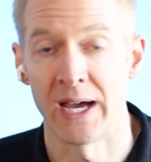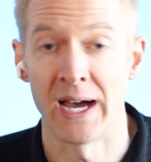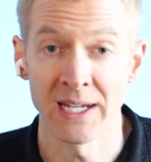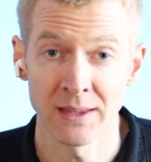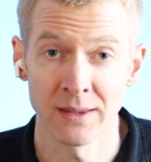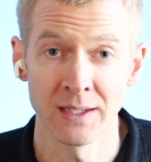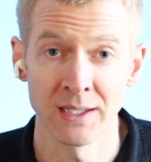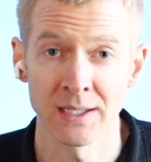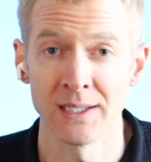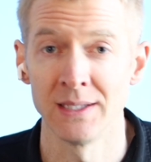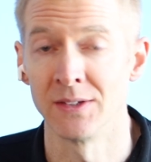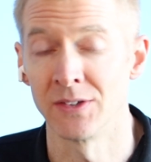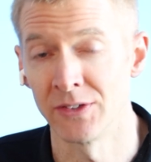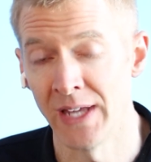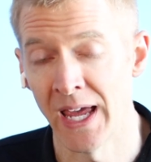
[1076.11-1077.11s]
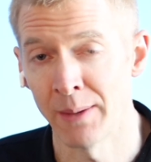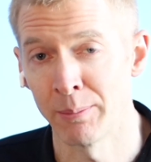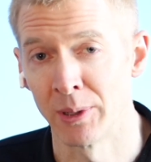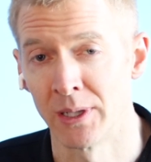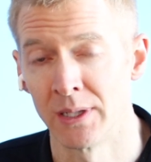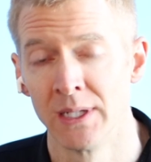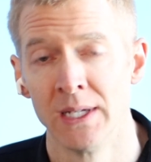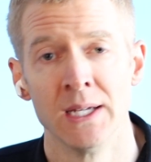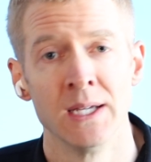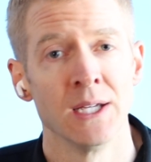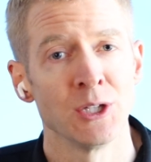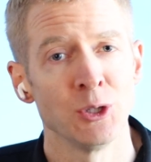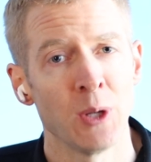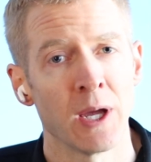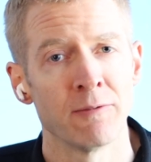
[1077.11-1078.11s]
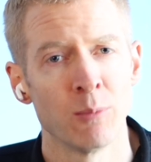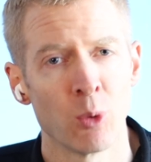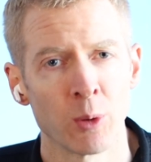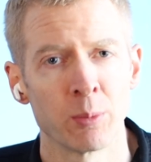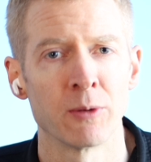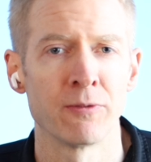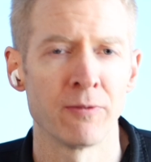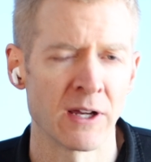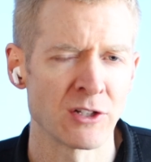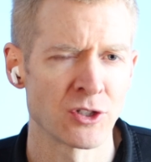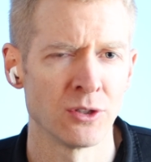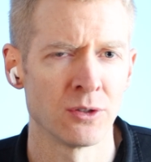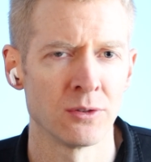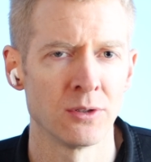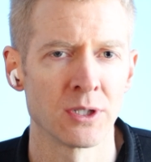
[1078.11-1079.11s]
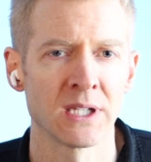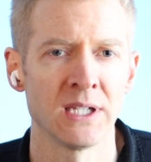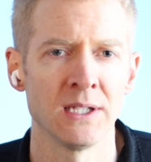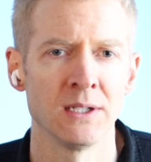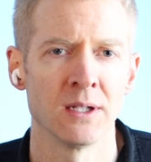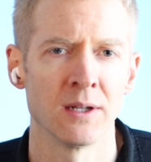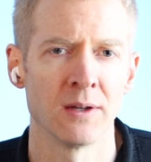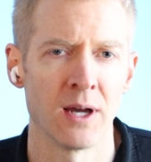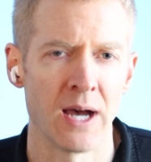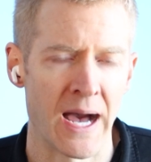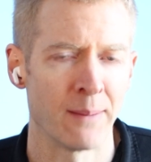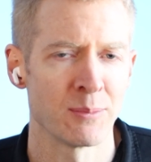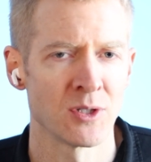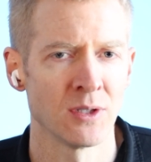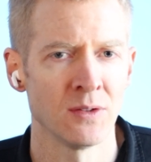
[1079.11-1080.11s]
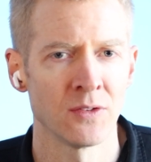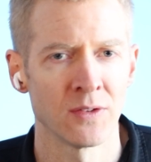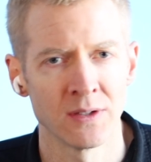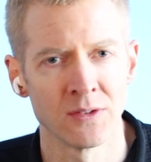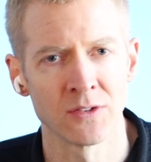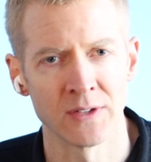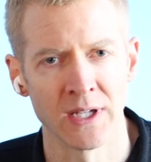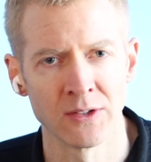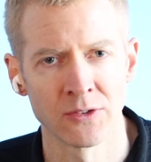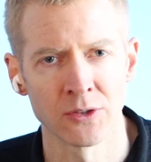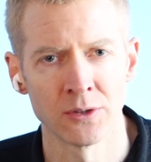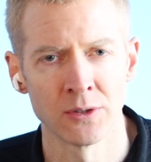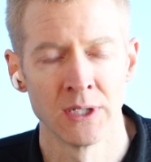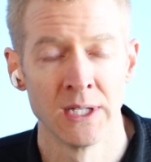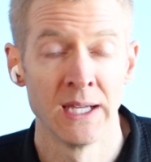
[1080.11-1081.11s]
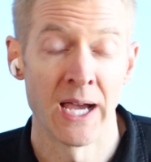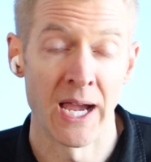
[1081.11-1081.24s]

I think in Snappa, you have more professional looking options than Stencil.